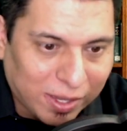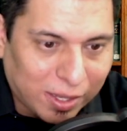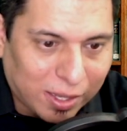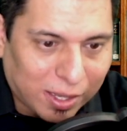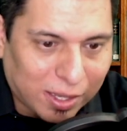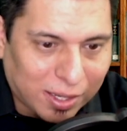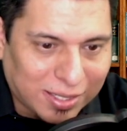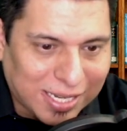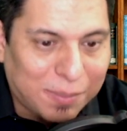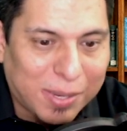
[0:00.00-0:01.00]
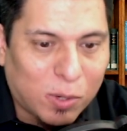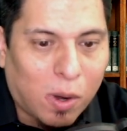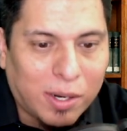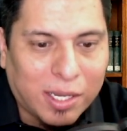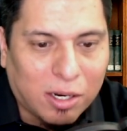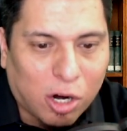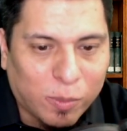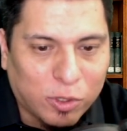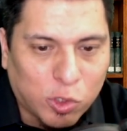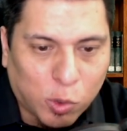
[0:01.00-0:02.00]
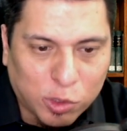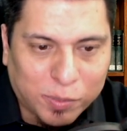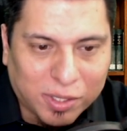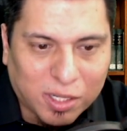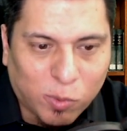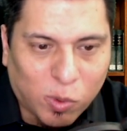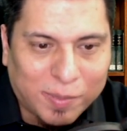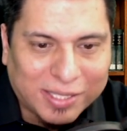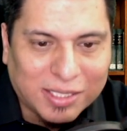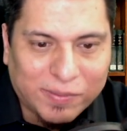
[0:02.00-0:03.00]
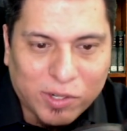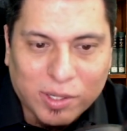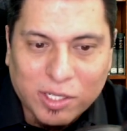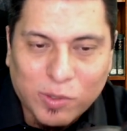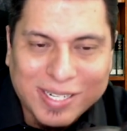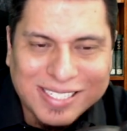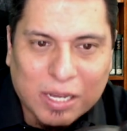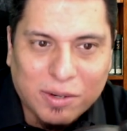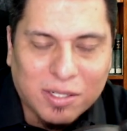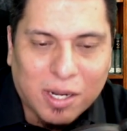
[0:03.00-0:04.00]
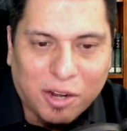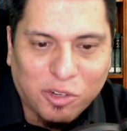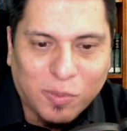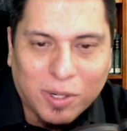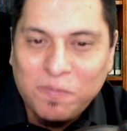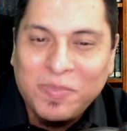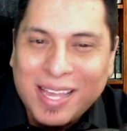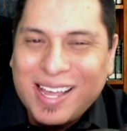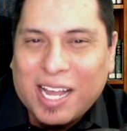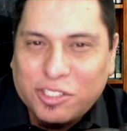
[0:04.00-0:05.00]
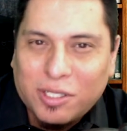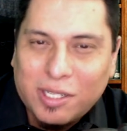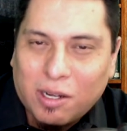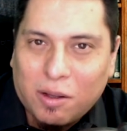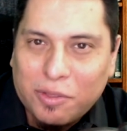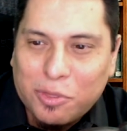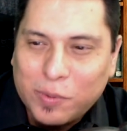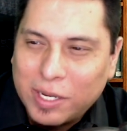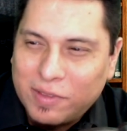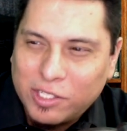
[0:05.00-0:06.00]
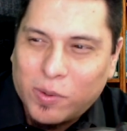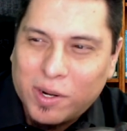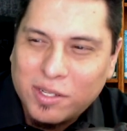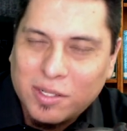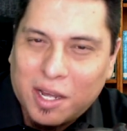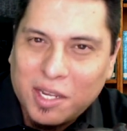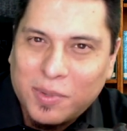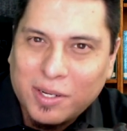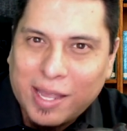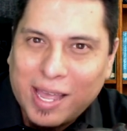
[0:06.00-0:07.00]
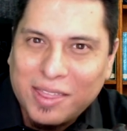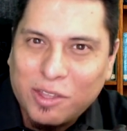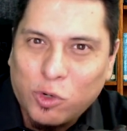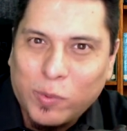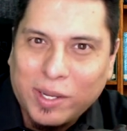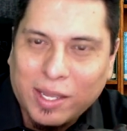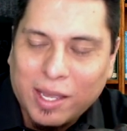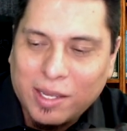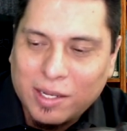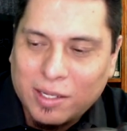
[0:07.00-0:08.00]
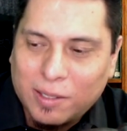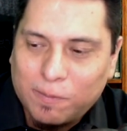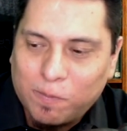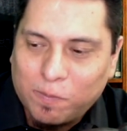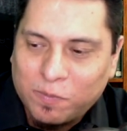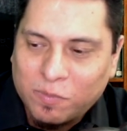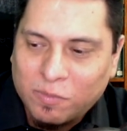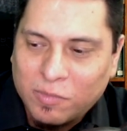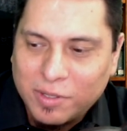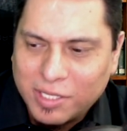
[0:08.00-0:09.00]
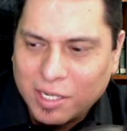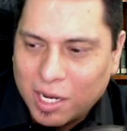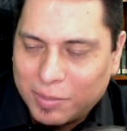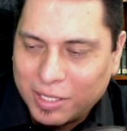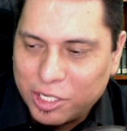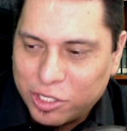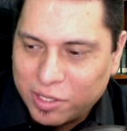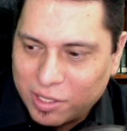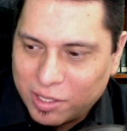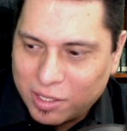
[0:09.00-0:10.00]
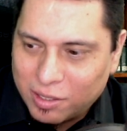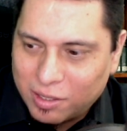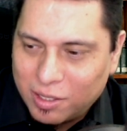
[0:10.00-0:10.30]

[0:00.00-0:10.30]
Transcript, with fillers: Uh, Dead Mech Walking Armored Souls book number one by Xavier Hunter is out as an audiobook. Actually, all three of these are out as an audiobook, and they're doing a um, I want to say compilation the uh,